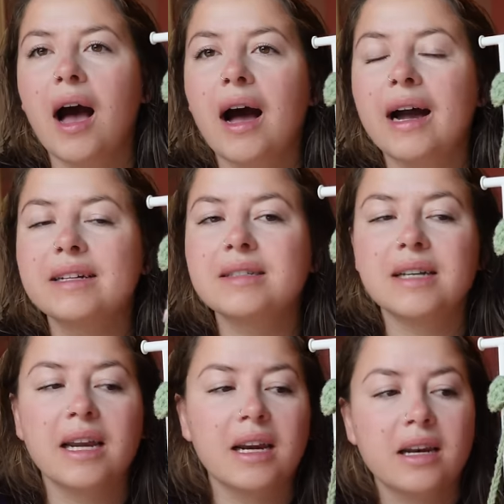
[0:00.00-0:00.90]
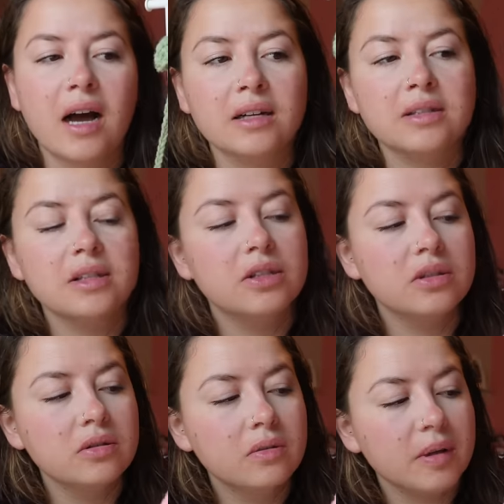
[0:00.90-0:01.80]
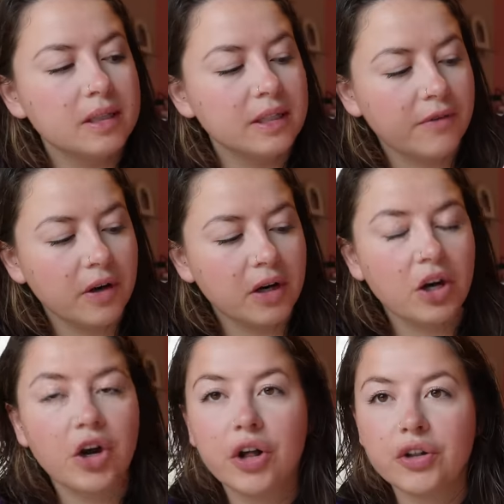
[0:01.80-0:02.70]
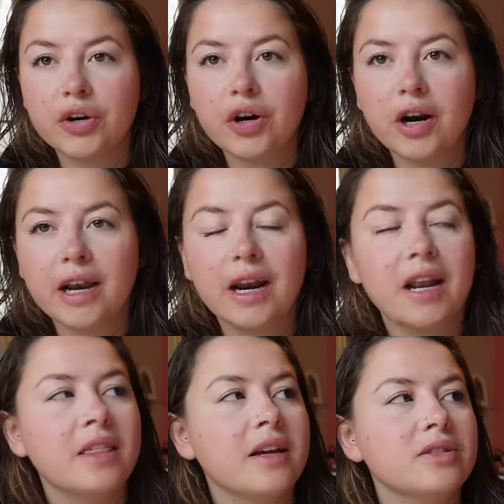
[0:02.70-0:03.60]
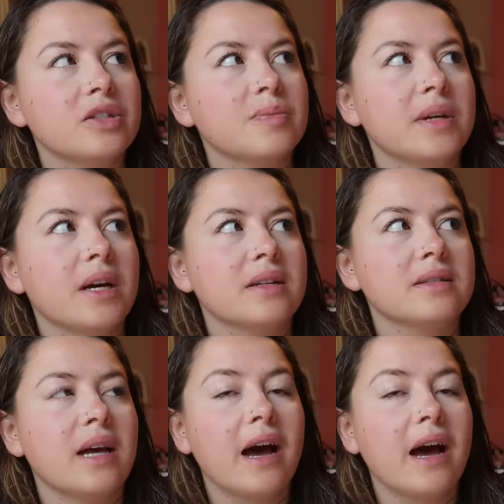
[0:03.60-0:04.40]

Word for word: I decided not to do a different color and anything just because